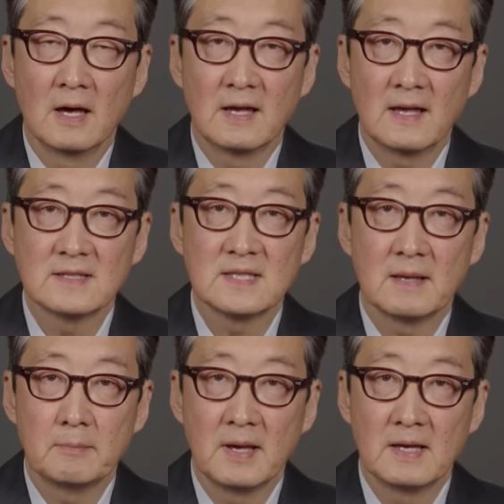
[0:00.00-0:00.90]
against
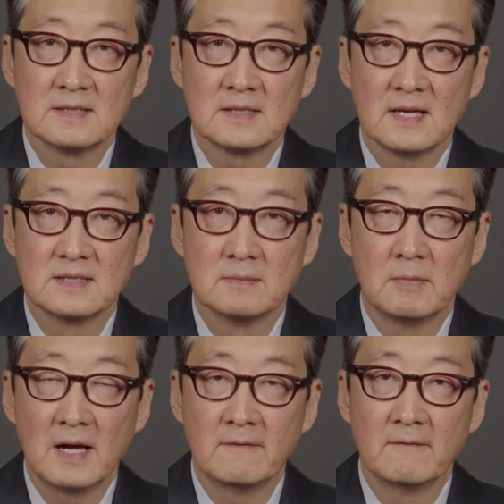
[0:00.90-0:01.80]
that base as it
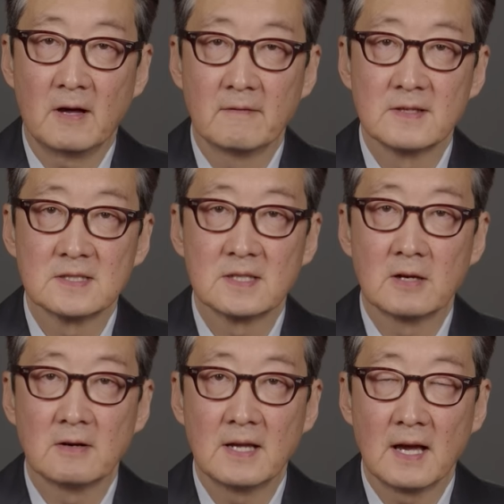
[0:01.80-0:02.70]
might involve the
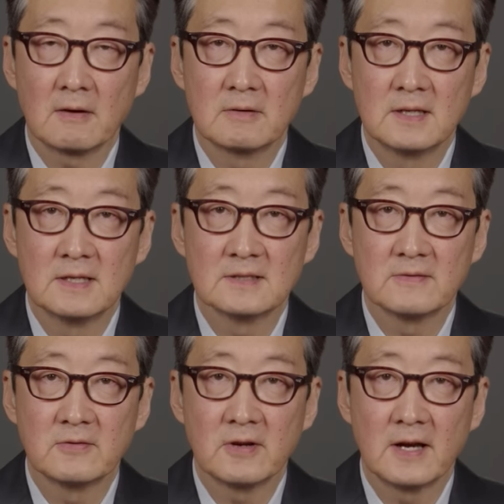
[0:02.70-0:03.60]
security
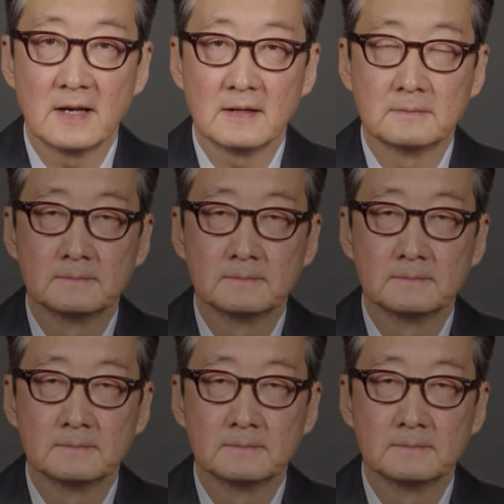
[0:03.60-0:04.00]
equities of China.